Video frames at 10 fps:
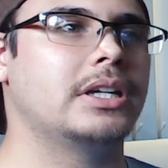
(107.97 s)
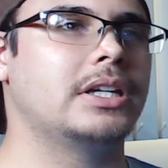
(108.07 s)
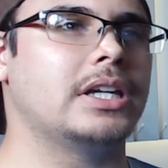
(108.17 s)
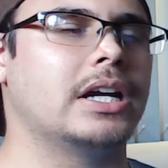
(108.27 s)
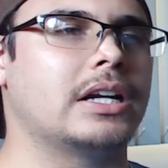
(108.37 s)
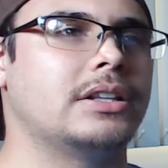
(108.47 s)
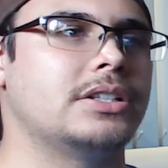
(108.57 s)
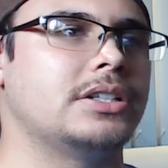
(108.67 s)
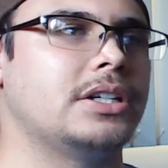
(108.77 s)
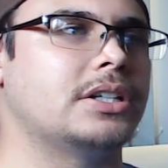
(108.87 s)
He got in
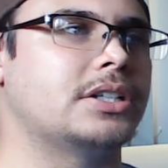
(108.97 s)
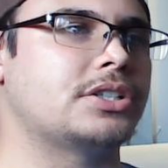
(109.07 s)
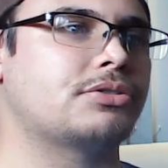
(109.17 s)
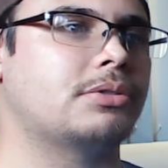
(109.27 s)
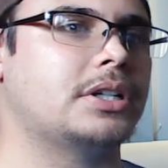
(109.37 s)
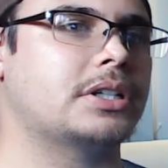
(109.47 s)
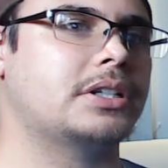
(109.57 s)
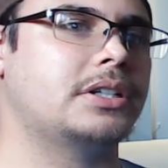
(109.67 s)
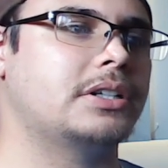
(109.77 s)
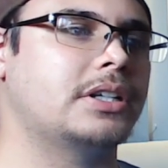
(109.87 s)
the truck
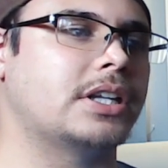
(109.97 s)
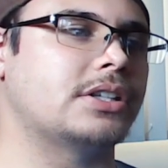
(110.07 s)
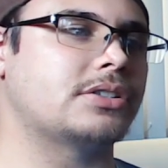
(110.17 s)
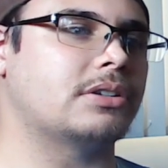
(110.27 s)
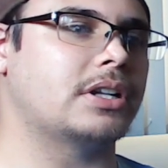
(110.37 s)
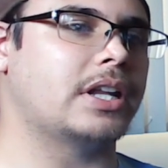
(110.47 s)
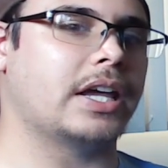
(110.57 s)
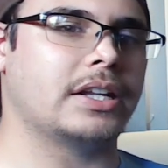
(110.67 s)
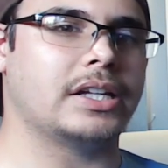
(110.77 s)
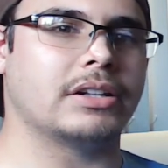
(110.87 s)
and started to
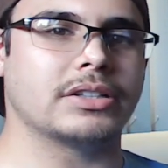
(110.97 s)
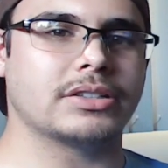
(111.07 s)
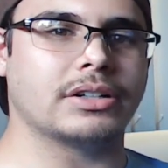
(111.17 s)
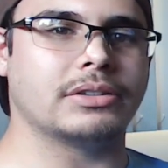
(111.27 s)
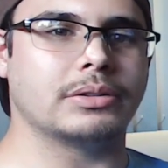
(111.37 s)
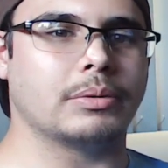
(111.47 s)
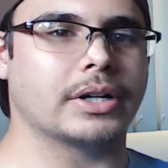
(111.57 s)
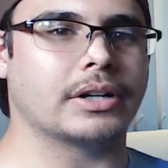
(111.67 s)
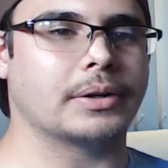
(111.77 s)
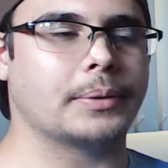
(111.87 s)
head down the tunnel
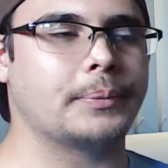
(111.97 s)
where